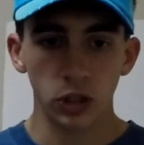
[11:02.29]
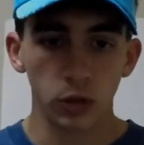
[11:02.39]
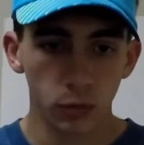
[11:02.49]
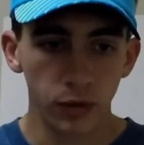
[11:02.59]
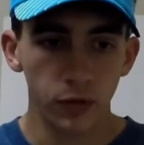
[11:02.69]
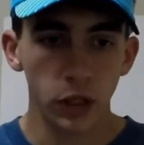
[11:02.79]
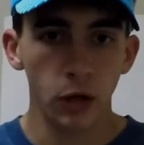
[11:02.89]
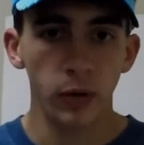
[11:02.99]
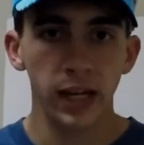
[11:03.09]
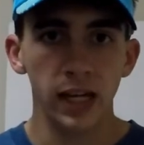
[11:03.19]
of the
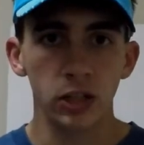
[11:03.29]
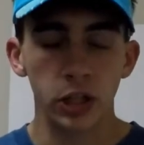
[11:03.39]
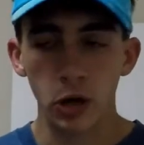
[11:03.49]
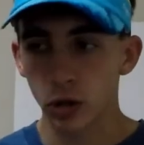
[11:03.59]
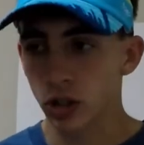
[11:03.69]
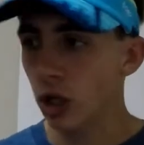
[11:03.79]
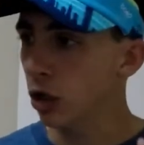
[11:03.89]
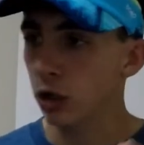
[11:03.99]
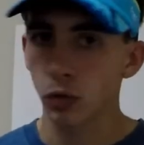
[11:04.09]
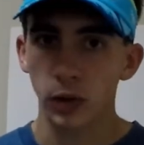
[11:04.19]
review, and there was
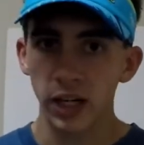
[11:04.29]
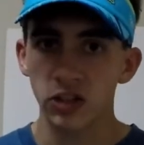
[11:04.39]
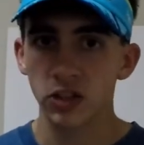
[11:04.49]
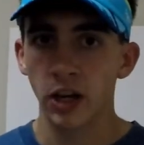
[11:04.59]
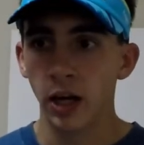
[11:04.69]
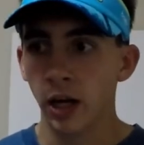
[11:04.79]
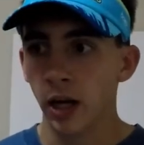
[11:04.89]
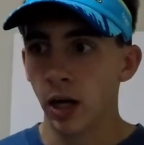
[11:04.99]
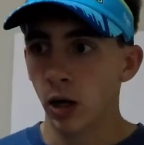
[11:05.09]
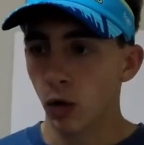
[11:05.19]
other race
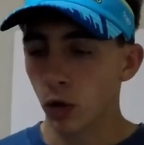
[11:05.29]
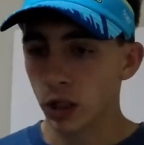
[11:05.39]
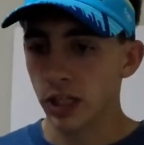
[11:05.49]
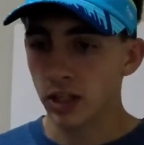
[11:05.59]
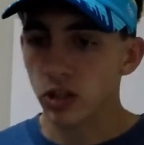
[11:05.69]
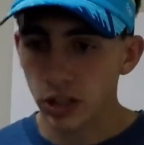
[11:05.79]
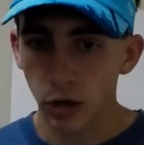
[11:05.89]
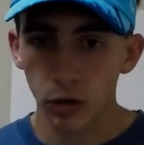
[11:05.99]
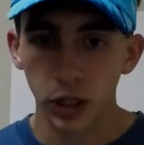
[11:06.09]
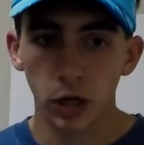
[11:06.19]
organizers that
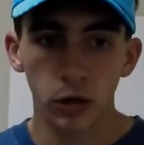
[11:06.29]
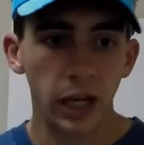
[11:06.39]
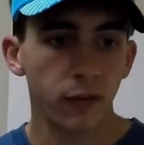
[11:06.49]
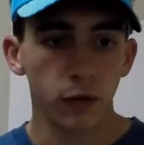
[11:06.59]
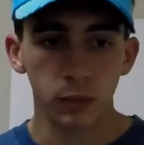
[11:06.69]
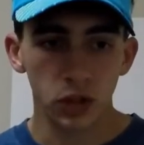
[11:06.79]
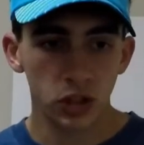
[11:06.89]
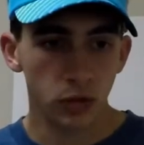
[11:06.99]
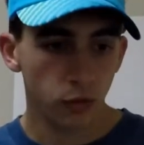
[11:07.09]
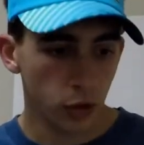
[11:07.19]
were there, like from
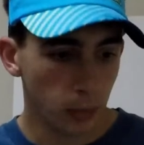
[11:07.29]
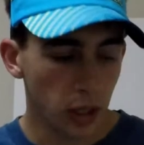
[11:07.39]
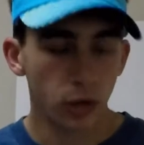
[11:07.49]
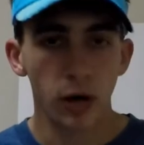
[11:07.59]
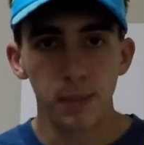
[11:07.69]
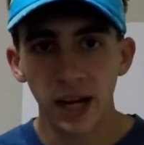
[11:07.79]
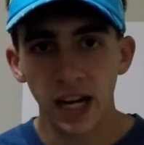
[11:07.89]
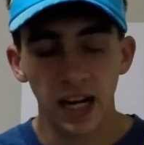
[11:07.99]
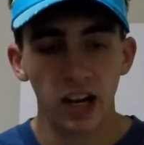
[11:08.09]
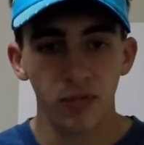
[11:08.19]
the Monterey Bay
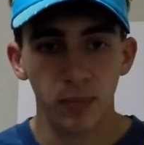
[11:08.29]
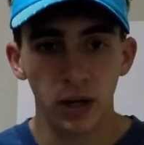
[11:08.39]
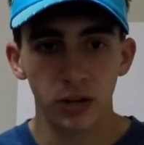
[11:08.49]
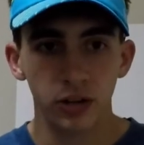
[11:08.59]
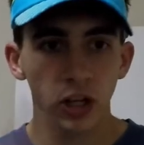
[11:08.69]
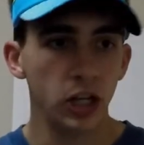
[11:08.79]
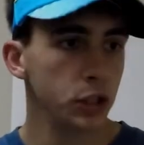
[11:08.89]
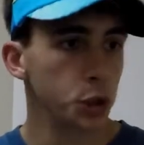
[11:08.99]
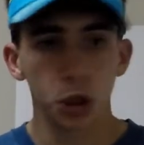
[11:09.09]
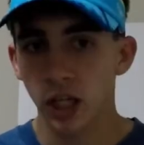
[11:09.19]
Half Marathon,
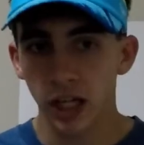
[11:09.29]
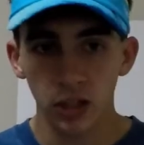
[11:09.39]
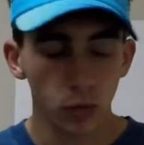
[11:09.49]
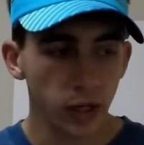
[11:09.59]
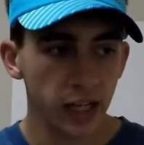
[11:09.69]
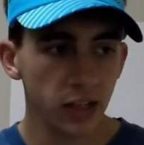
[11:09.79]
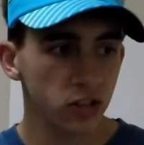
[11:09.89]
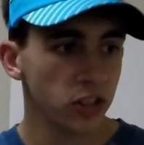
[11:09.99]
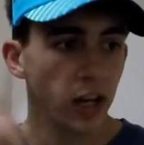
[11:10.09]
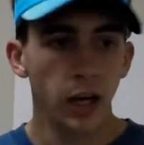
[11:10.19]
the Giant Race,